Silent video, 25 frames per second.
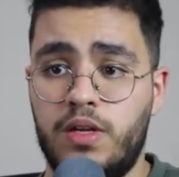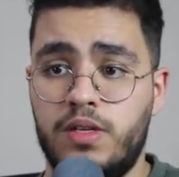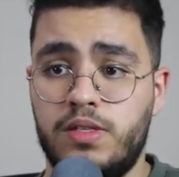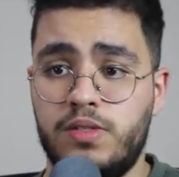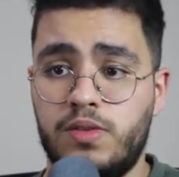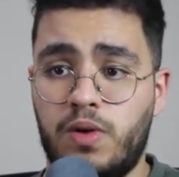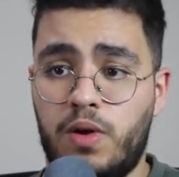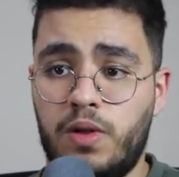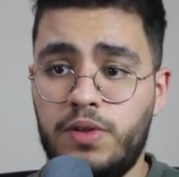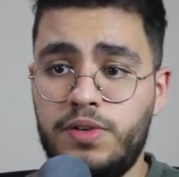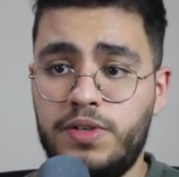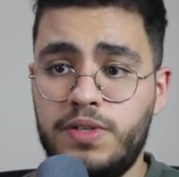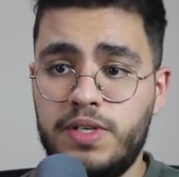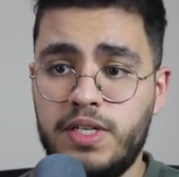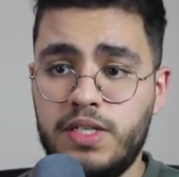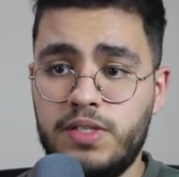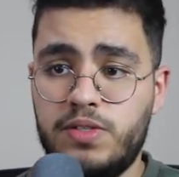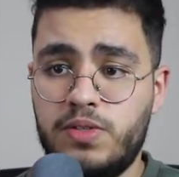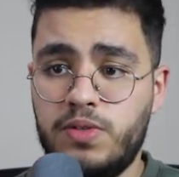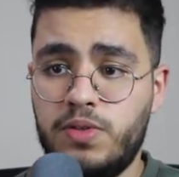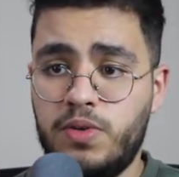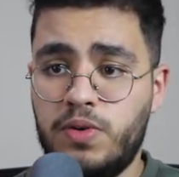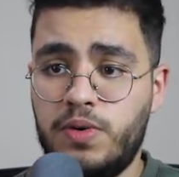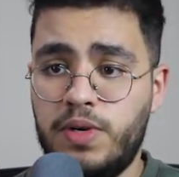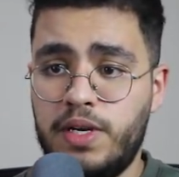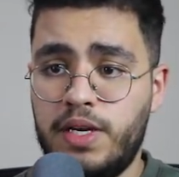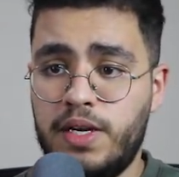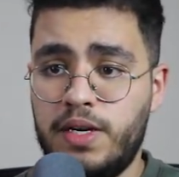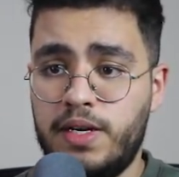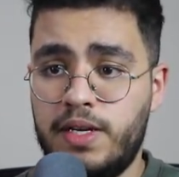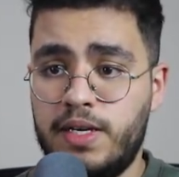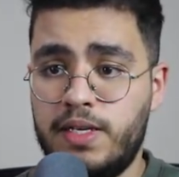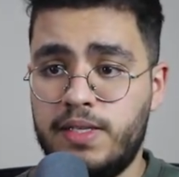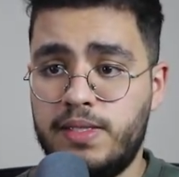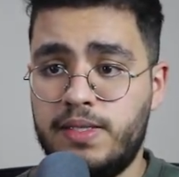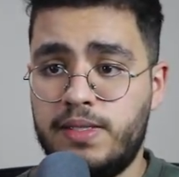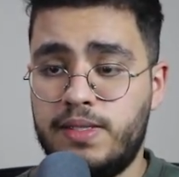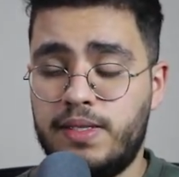So all you need to do here
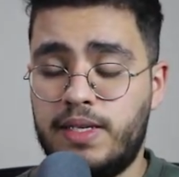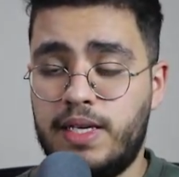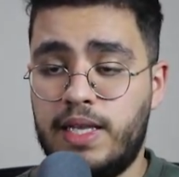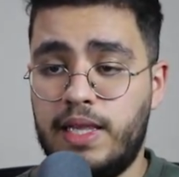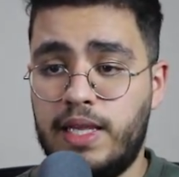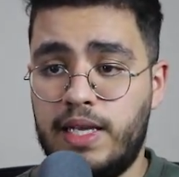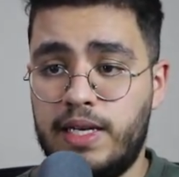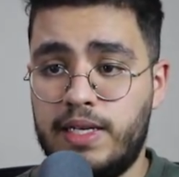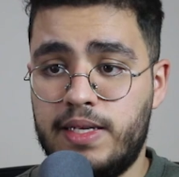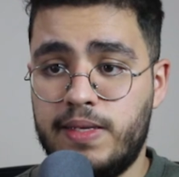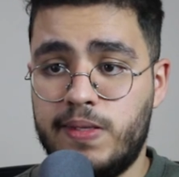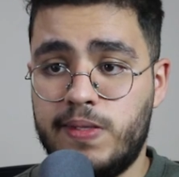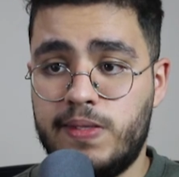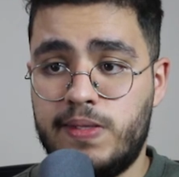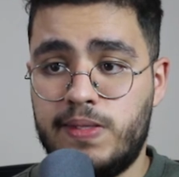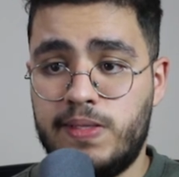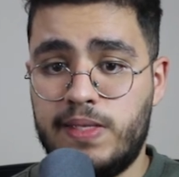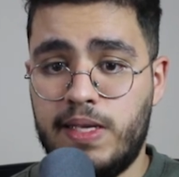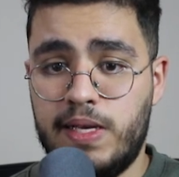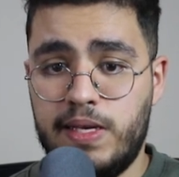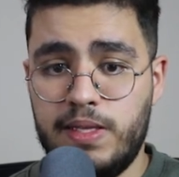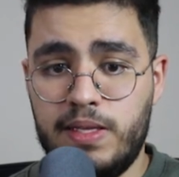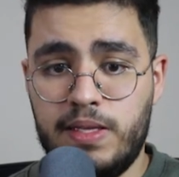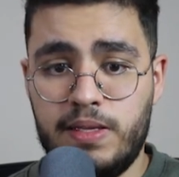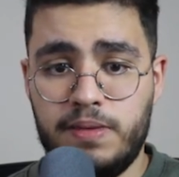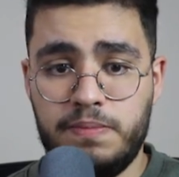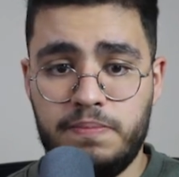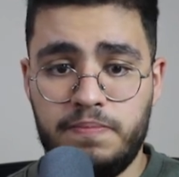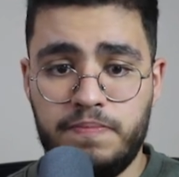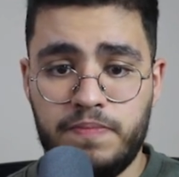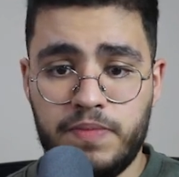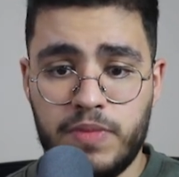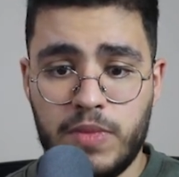is click send.